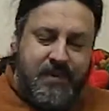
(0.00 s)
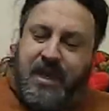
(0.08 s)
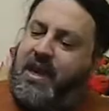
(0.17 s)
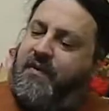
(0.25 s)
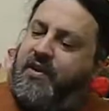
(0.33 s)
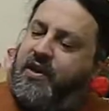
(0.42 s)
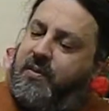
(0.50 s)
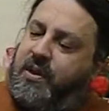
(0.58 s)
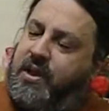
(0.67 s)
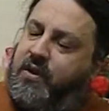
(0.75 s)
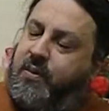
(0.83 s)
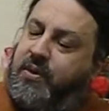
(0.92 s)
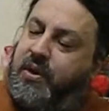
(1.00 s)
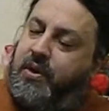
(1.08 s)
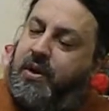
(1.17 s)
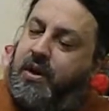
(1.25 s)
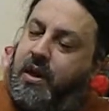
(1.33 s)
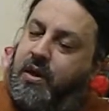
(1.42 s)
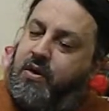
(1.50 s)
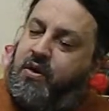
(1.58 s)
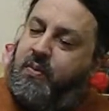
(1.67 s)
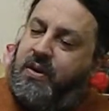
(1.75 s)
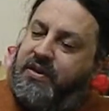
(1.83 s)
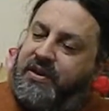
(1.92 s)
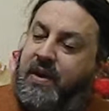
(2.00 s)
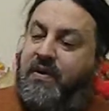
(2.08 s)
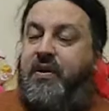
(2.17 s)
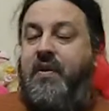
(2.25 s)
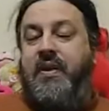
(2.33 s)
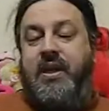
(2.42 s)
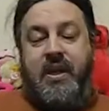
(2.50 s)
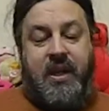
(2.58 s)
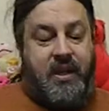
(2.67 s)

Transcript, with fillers: They have community groups on on Google Plus, and I was on the.